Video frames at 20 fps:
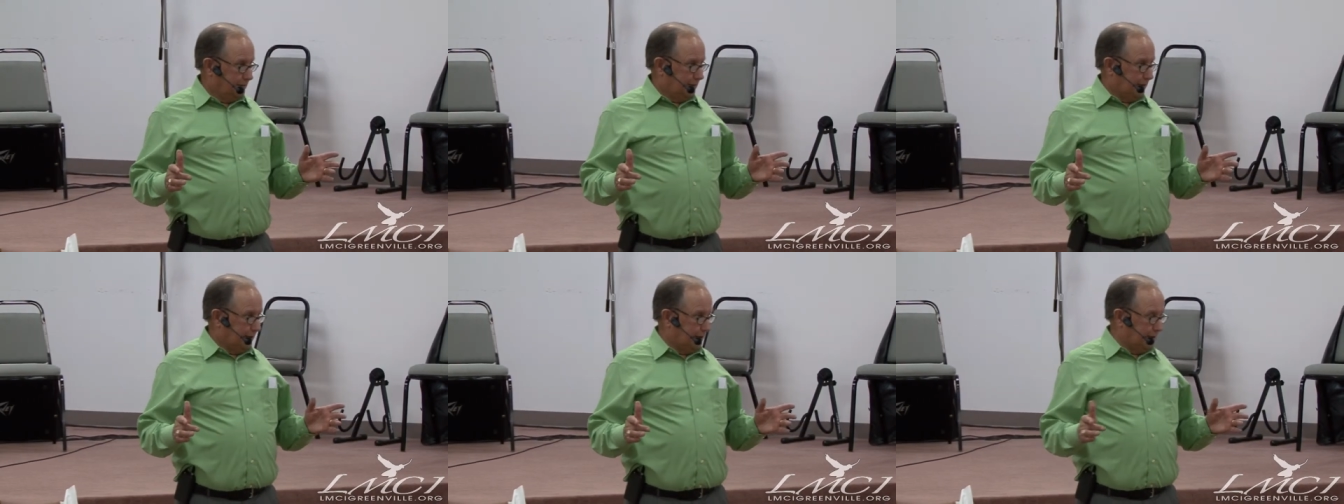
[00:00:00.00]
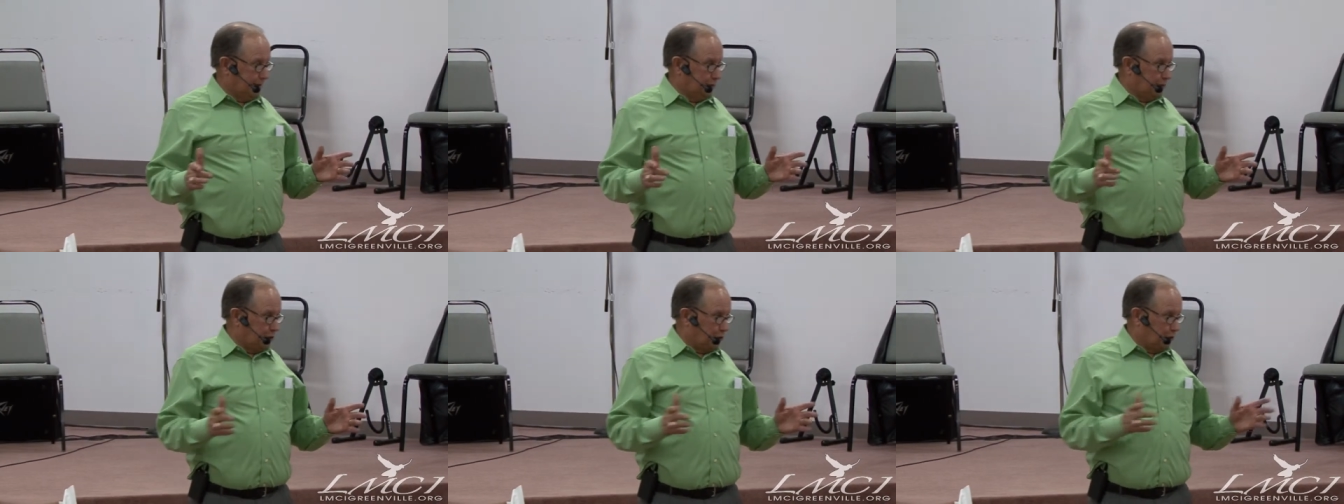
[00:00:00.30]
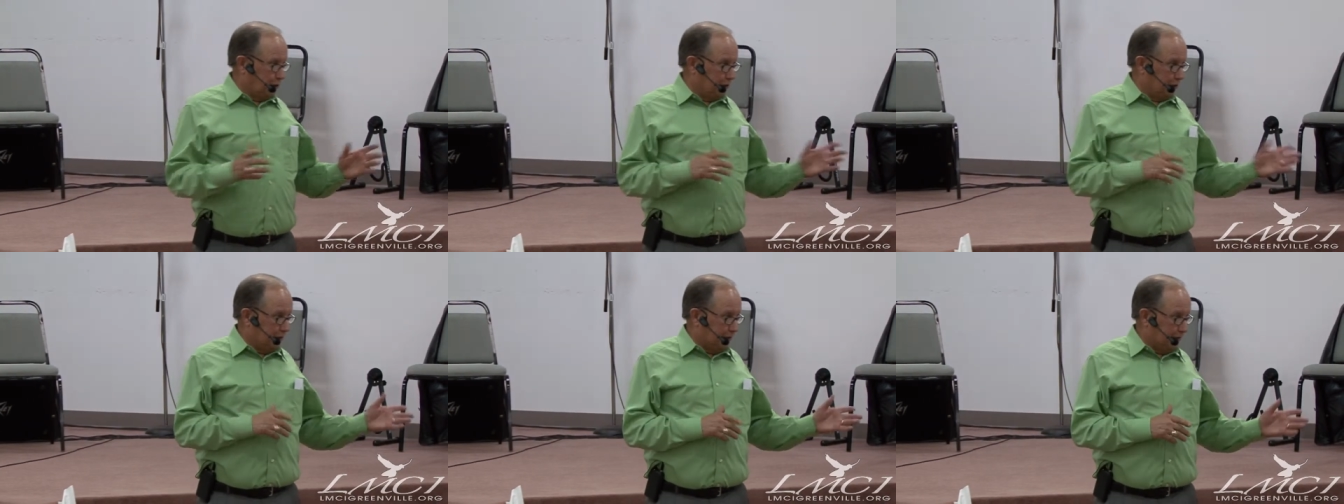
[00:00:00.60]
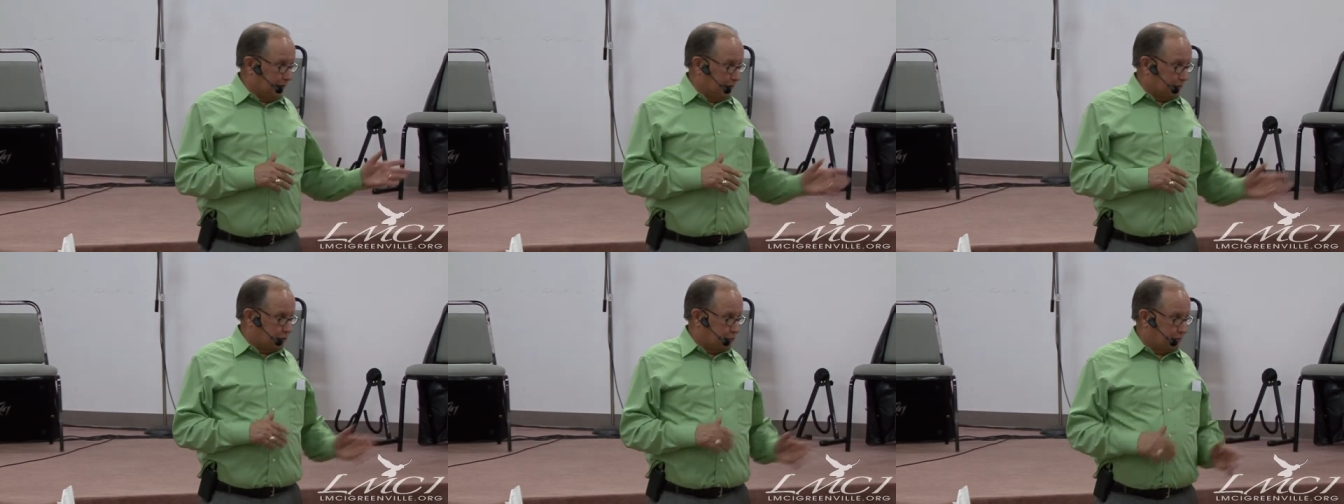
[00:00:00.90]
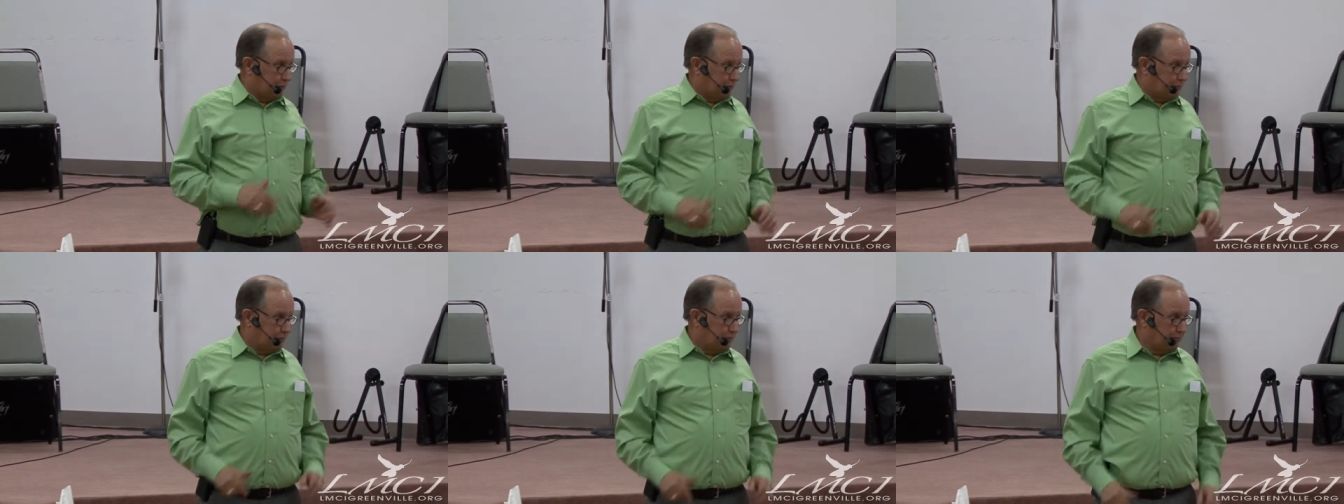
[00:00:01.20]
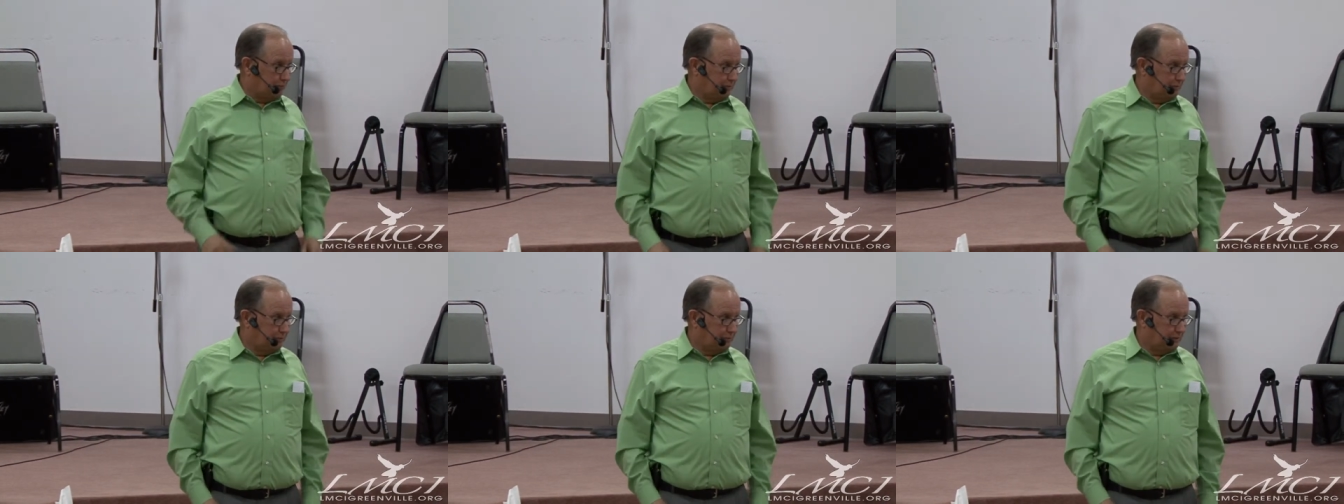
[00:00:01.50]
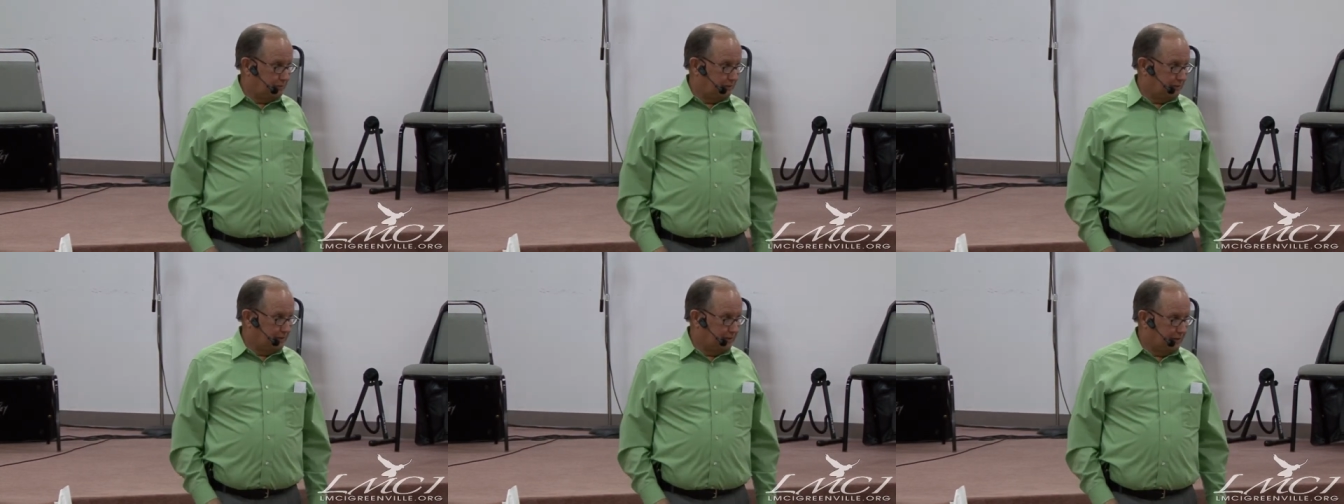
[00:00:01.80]
I enjoyed the natural.
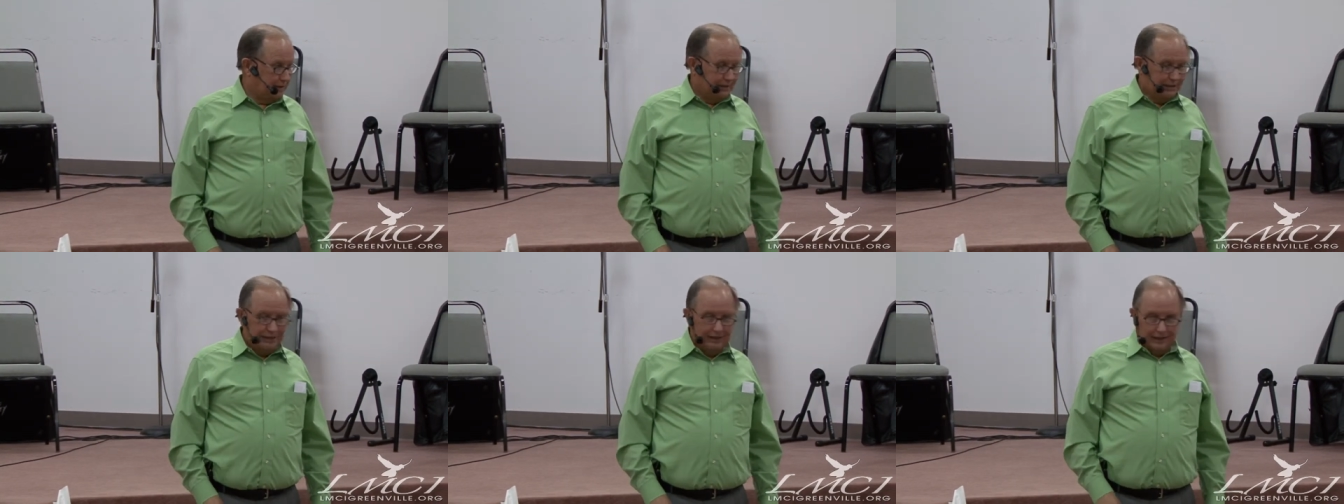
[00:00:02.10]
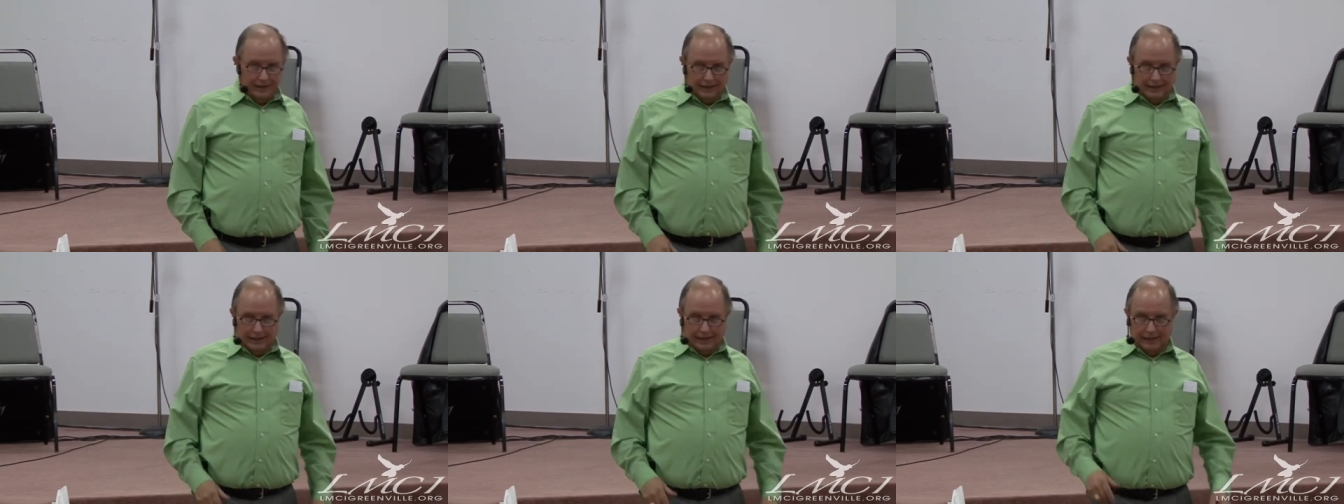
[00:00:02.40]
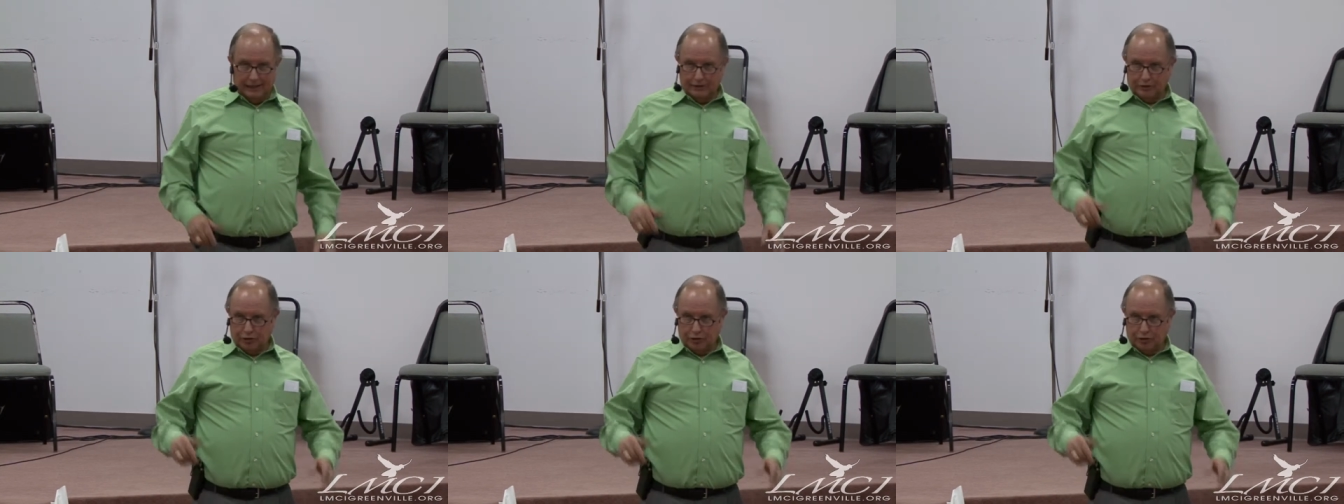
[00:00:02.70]
I